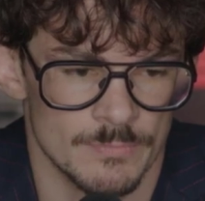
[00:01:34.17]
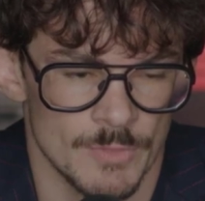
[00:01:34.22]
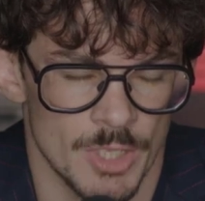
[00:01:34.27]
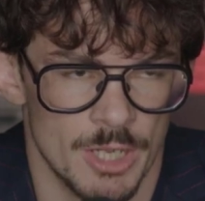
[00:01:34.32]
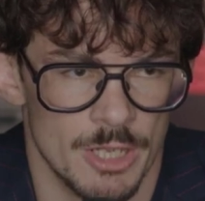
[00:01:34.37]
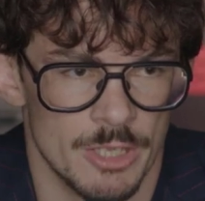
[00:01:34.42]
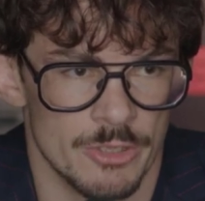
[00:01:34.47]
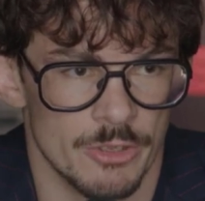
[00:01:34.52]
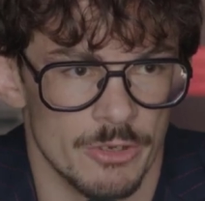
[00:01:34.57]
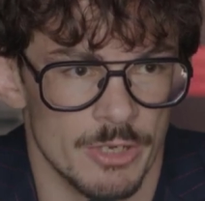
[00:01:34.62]

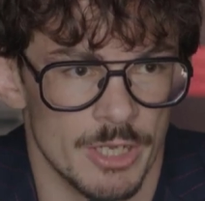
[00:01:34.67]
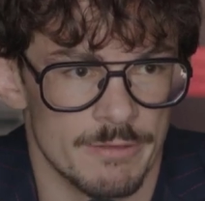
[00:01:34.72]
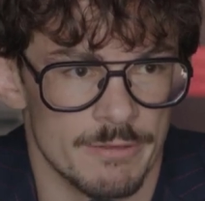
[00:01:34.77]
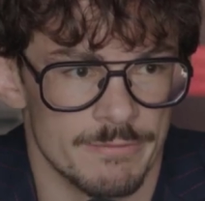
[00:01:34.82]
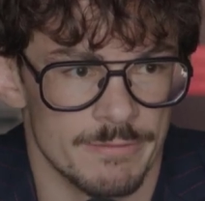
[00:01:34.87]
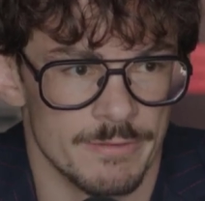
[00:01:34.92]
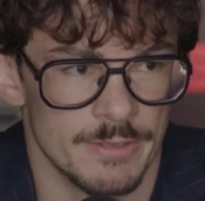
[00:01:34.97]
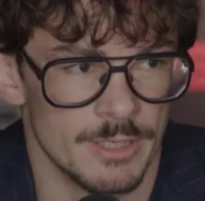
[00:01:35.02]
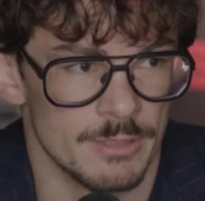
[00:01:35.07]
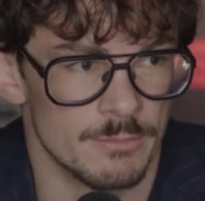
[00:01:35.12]
Oh, no, I
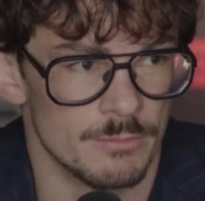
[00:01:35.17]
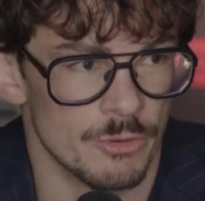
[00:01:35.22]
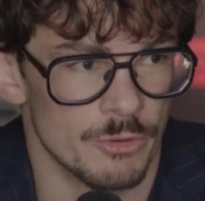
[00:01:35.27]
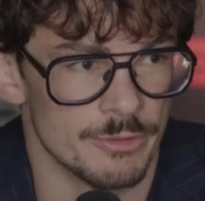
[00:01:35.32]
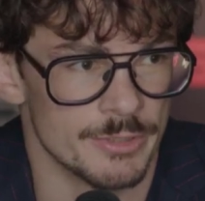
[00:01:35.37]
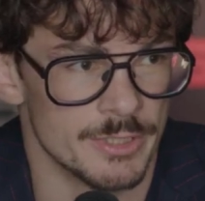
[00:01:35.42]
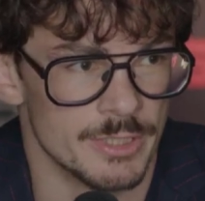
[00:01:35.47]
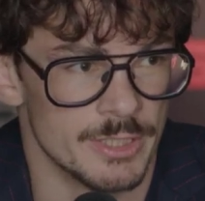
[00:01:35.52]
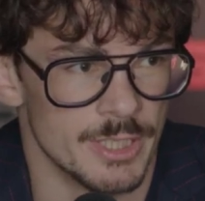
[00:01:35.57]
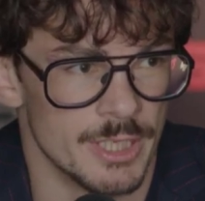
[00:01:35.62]
feel
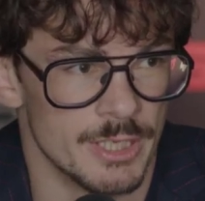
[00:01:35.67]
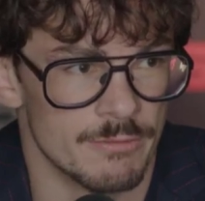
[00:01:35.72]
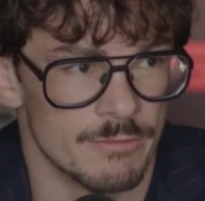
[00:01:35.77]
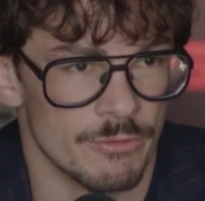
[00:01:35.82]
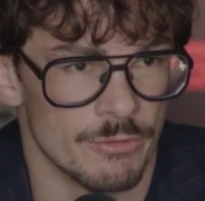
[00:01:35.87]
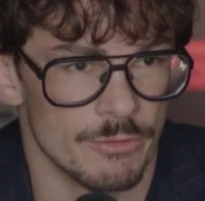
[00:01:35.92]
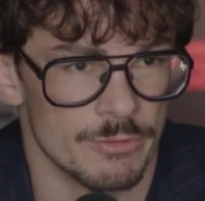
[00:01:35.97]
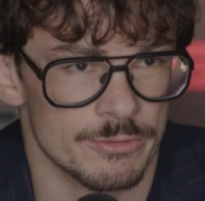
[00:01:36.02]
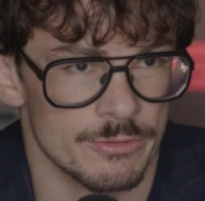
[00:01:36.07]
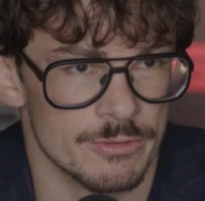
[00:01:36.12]
more than
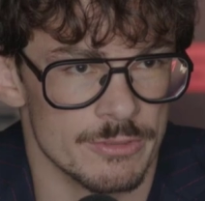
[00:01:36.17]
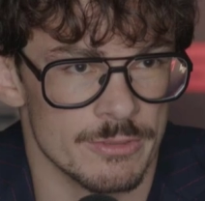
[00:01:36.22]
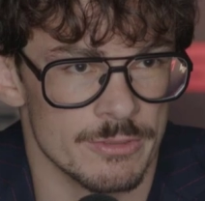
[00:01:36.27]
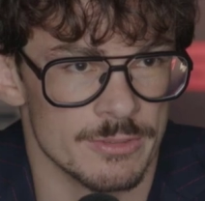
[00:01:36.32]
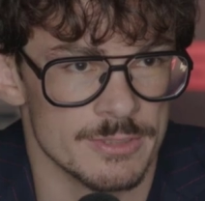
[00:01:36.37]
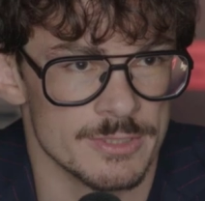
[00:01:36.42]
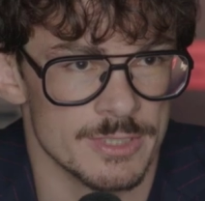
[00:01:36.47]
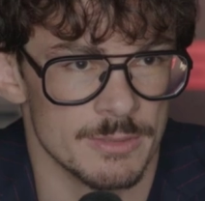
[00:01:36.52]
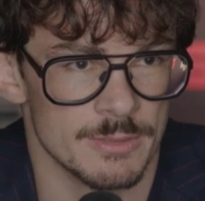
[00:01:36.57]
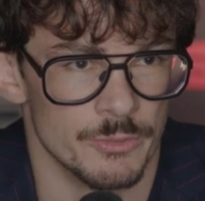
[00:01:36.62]
ever
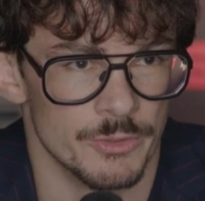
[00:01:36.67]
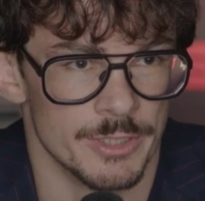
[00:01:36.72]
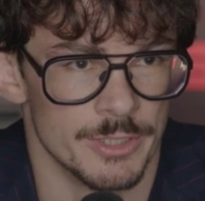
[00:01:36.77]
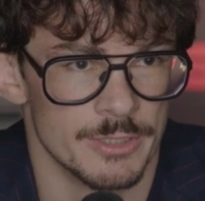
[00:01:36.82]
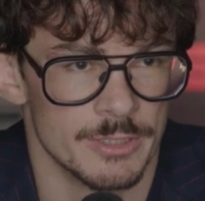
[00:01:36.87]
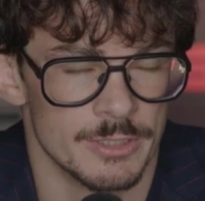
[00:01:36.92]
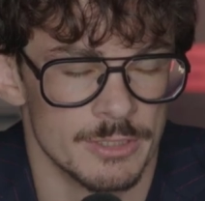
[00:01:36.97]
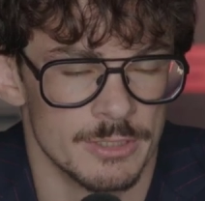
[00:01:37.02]
the same way.